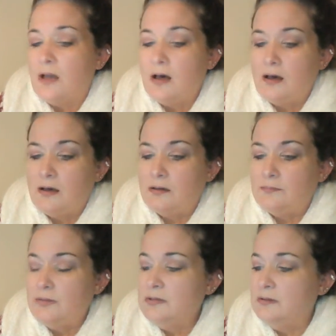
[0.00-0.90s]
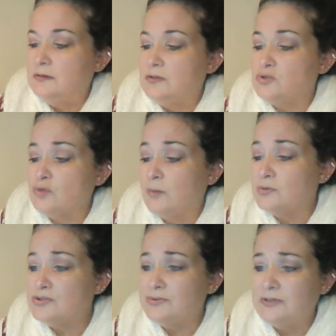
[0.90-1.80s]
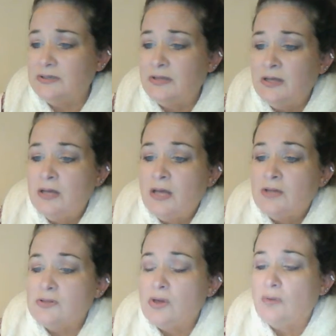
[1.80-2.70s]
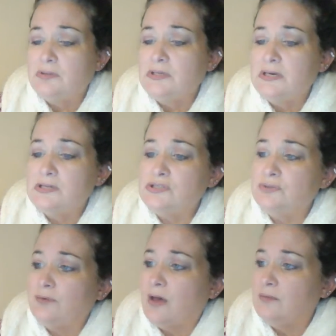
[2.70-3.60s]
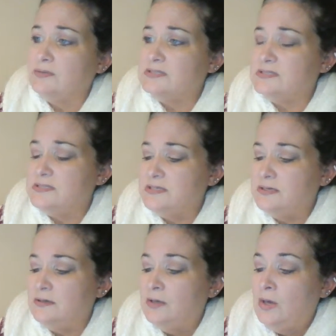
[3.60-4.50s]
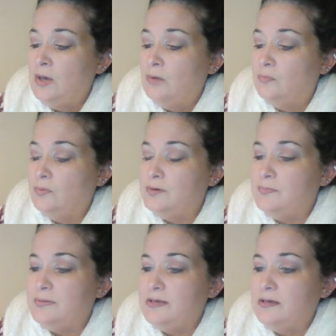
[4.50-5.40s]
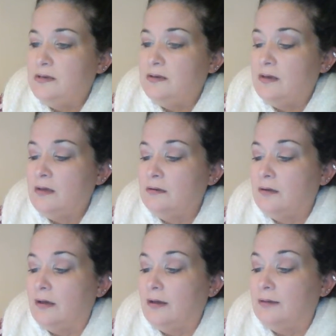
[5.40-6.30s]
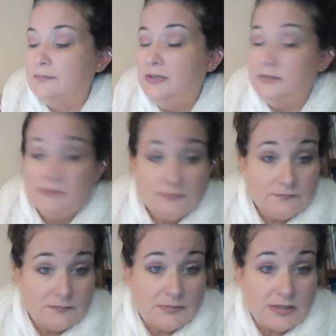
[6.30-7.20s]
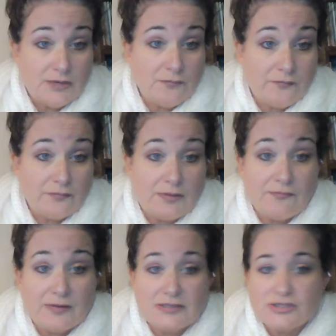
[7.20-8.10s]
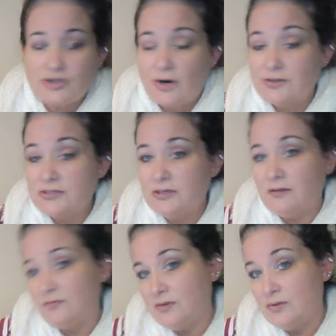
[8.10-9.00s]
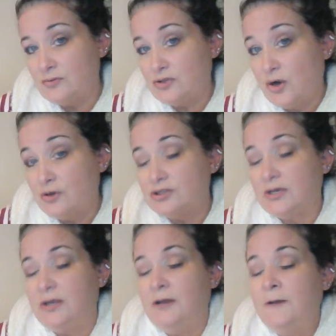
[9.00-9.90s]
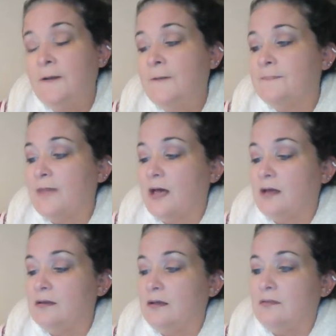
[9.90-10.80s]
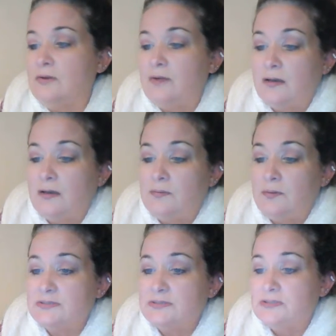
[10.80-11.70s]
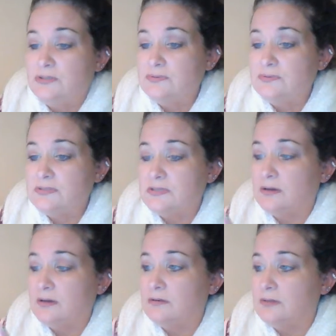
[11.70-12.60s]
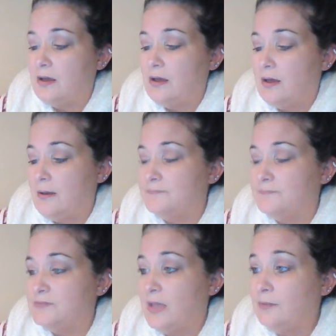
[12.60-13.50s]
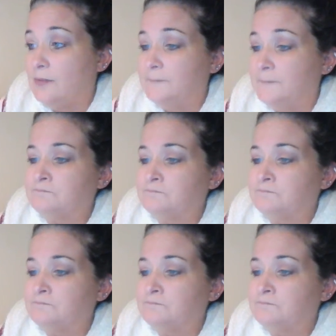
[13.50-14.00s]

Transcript: Troubleshooting, the only issue I would see would be they forget to charge it. If they don't charge it, then they're not going to be able to use the tablet.